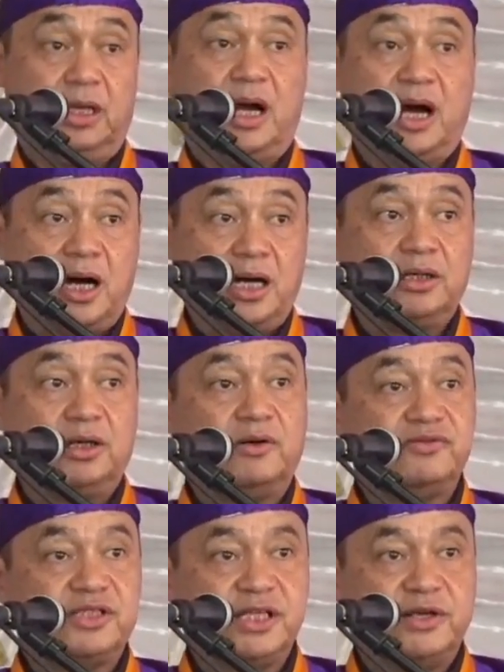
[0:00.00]
art
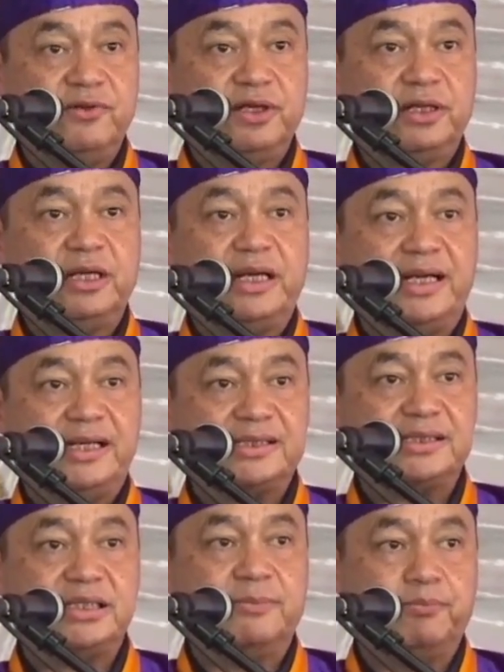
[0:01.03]
of saving
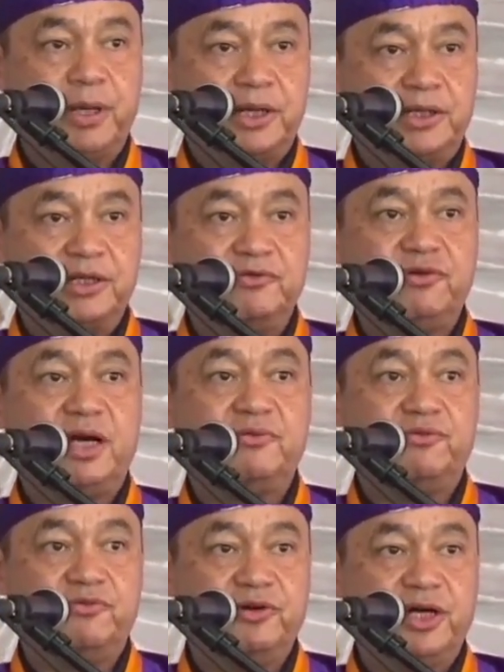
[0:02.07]
is imperative
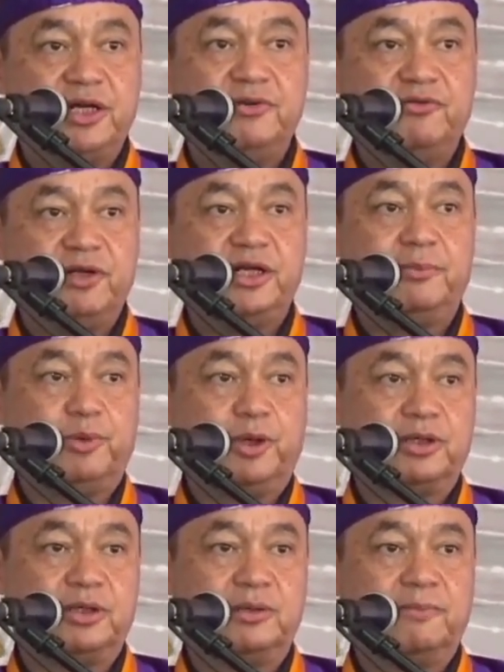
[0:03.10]
and very, very
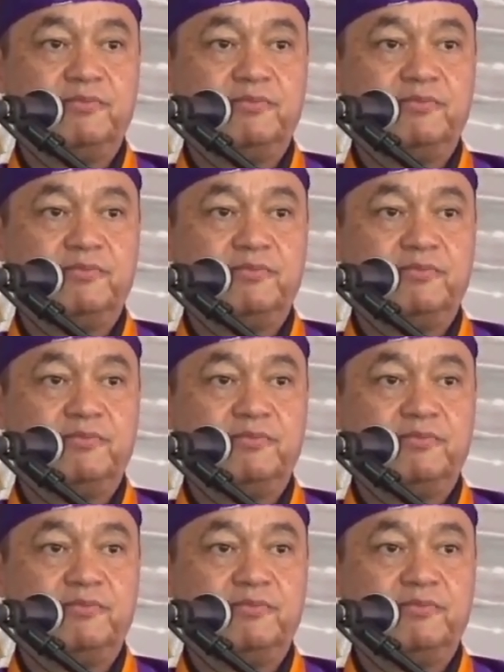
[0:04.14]
important.